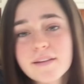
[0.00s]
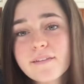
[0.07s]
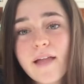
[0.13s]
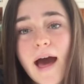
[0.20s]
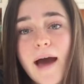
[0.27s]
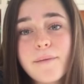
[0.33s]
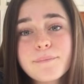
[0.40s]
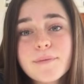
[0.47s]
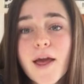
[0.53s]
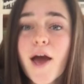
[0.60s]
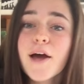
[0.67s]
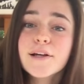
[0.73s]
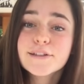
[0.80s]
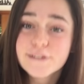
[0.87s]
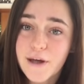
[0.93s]
than that.
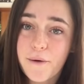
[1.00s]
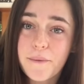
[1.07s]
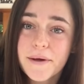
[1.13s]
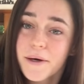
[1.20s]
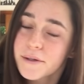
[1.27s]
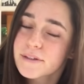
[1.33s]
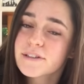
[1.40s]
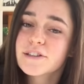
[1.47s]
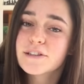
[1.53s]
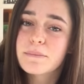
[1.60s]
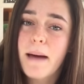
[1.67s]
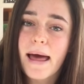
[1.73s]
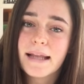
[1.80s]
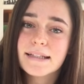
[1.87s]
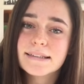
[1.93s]
So it all just
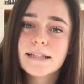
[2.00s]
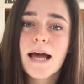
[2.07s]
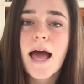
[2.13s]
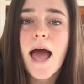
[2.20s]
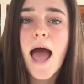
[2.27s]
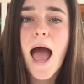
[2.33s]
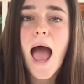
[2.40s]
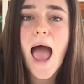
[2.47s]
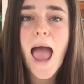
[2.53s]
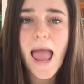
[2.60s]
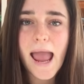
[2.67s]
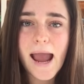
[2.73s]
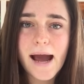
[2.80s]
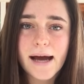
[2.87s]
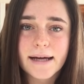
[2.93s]
depends.
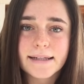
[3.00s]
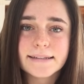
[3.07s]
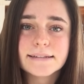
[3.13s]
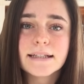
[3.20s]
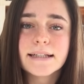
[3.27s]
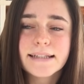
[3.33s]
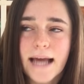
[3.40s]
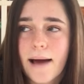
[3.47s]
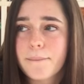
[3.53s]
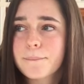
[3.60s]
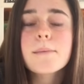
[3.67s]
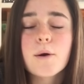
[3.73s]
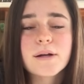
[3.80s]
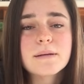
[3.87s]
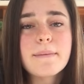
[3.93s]
And yeah,
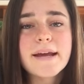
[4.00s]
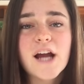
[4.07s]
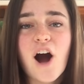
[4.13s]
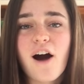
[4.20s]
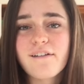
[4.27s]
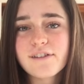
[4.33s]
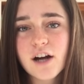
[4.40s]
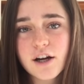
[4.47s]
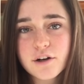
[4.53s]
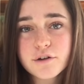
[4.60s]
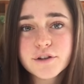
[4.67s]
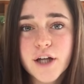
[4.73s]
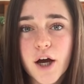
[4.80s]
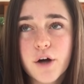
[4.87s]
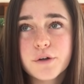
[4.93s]
I'm going to make avocado
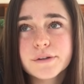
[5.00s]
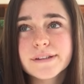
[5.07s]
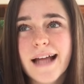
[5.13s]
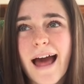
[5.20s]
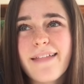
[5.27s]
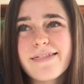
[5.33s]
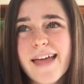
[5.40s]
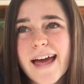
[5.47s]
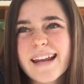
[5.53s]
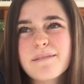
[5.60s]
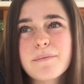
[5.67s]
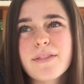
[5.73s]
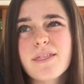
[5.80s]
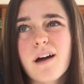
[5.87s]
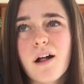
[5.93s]
toast and
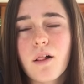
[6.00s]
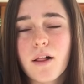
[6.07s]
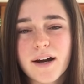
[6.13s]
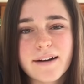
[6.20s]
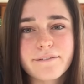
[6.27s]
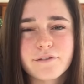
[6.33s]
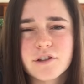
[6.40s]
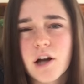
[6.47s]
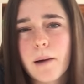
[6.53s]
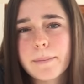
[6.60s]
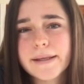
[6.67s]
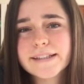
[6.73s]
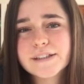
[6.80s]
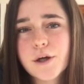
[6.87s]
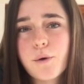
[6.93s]
then with a lot of different
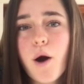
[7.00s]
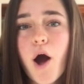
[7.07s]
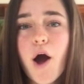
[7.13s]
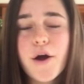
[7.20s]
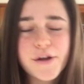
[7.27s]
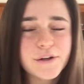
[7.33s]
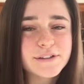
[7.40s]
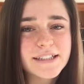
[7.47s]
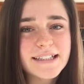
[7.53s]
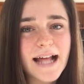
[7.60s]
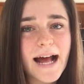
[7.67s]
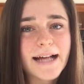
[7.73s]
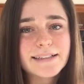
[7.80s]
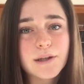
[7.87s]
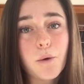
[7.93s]
toppings. So You'll see
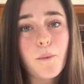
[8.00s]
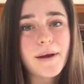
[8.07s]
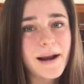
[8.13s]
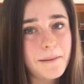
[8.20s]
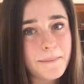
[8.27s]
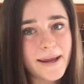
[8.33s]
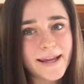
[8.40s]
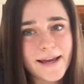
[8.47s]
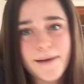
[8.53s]
that when I make